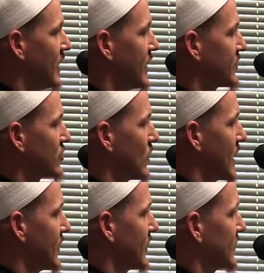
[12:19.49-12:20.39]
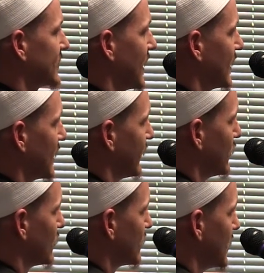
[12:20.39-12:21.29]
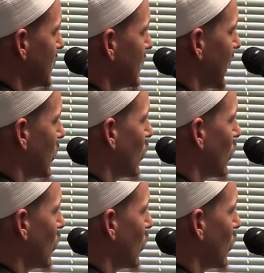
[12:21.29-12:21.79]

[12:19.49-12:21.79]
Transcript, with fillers: And this is why they say that if you see a